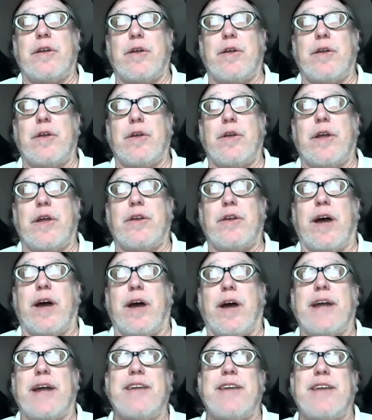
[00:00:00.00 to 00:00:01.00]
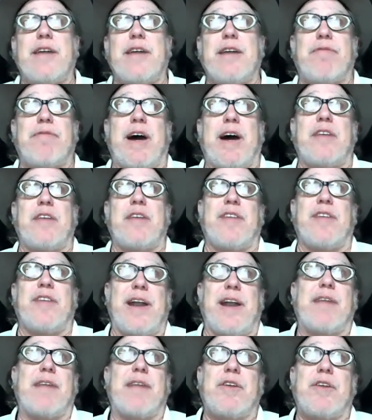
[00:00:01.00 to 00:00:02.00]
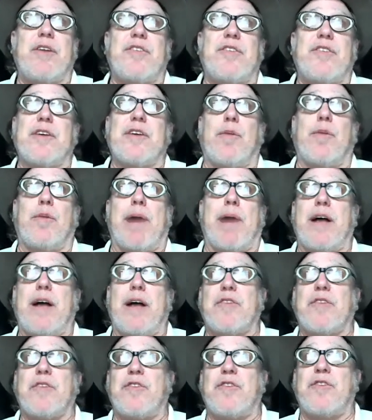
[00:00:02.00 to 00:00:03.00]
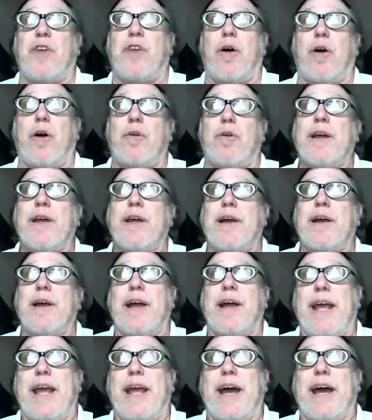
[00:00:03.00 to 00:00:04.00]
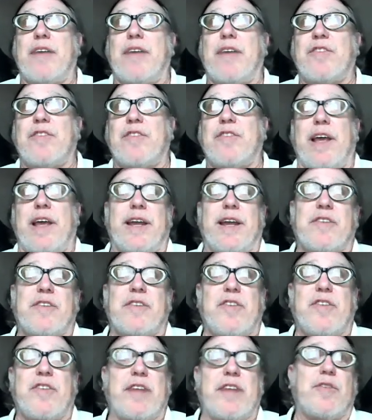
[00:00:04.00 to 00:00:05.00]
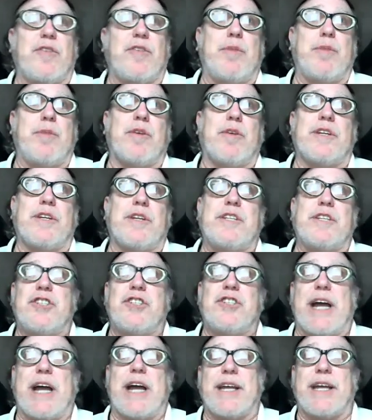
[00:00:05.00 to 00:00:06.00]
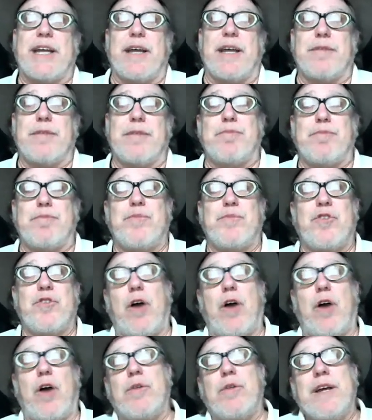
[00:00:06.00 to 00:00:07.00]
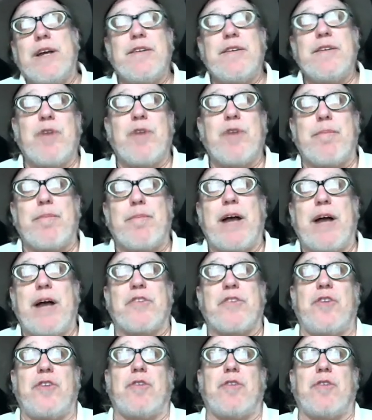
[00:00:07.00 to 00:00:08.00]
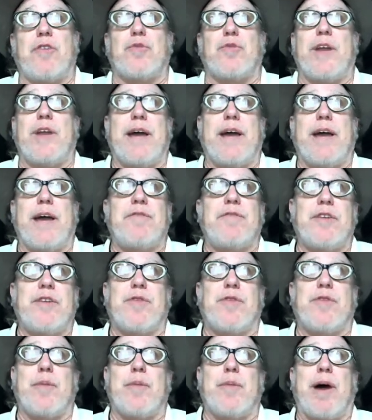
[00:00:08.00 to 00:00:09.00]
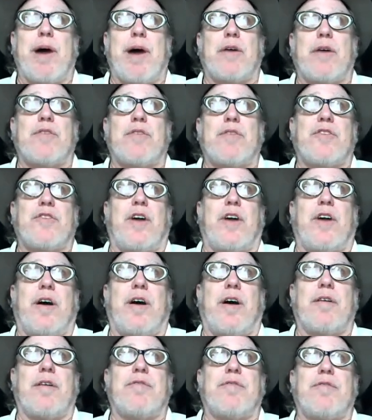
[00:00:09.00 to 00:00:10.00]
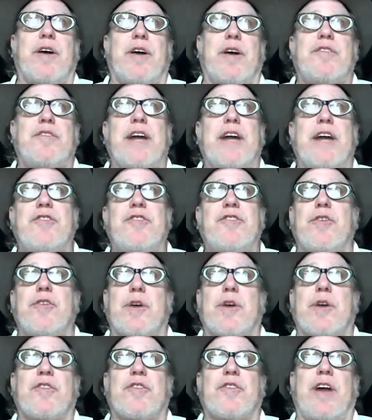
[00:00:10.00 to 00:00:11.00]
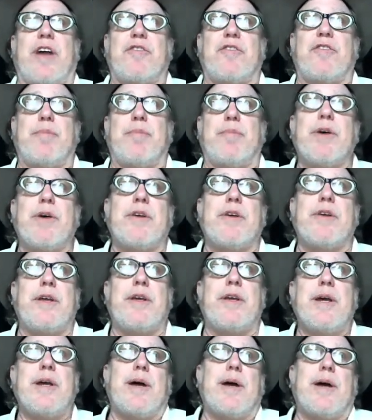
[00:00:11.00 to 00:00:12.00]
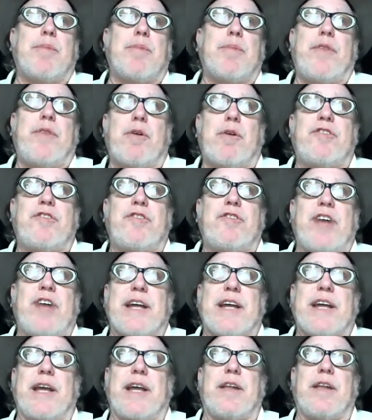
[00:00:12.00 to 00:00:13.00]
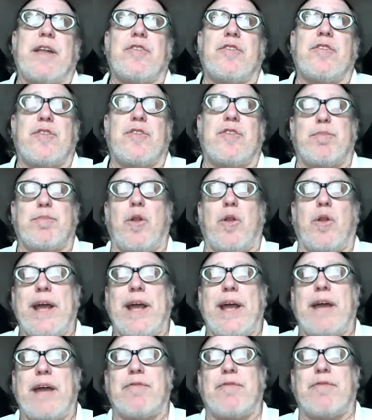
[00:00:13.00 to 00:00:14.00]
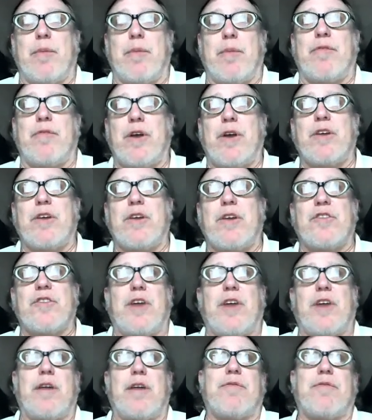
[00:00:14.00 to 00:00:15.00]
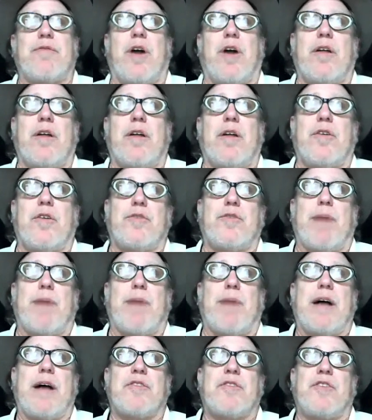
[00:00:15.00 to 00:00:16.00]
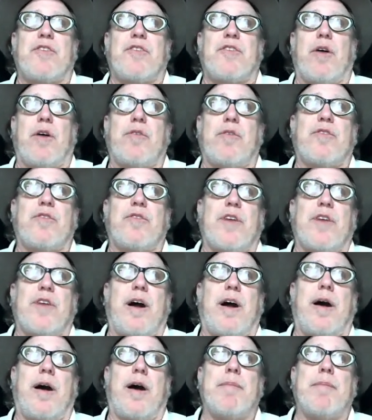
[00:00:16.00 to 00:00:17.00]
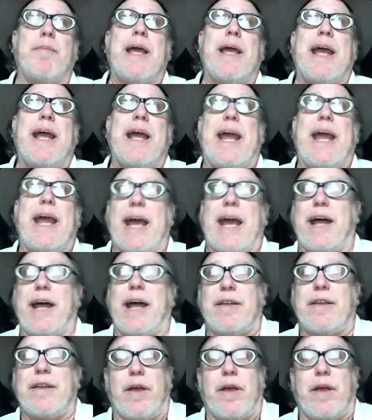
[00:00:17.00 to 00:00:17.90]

it identifies that every single milestone has an accessibility check-in. So different milestones would have different amounts of attention to accessibility, but there were check-ins planned from the very start for all of those milestones. And